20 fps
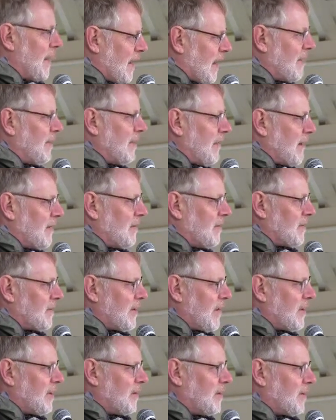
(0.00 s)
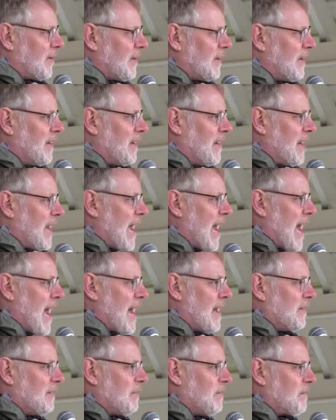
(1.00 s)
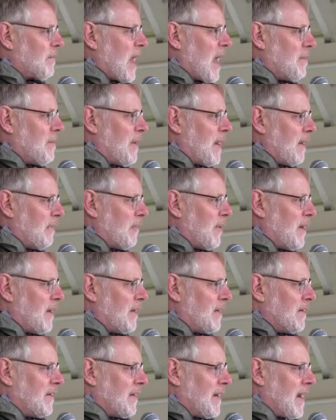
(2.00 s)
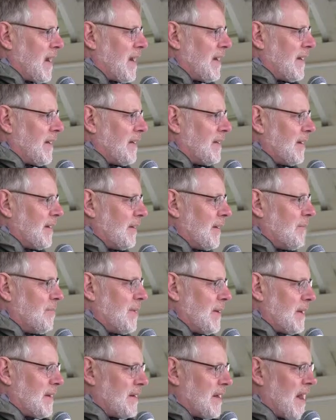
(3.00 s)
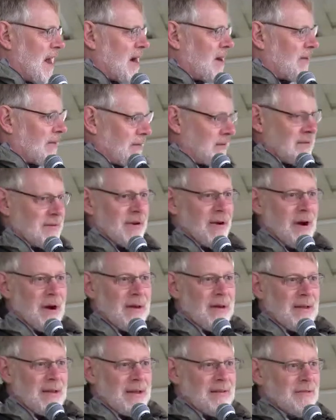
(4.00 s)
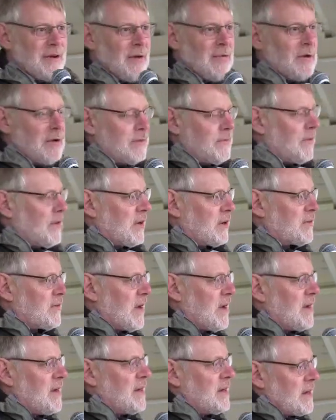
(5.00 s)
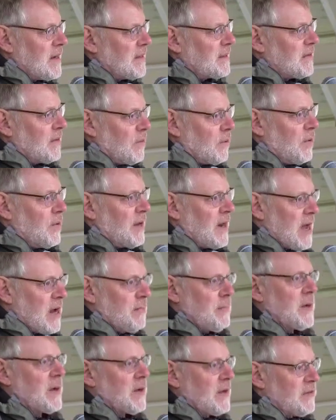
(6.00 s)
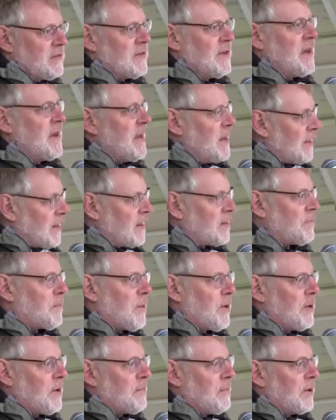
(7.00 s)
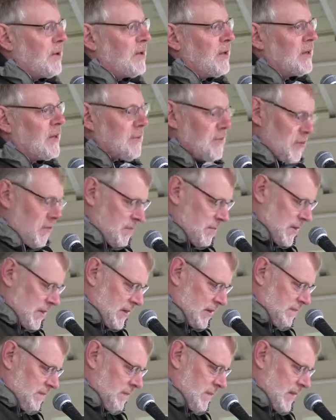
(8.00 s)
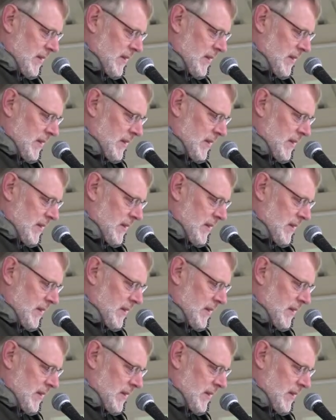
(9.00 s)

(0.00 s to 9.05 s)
I understand there's a ad campaign running in Olympia now. So it's always very exciting to get the word out because that's part of building a movement.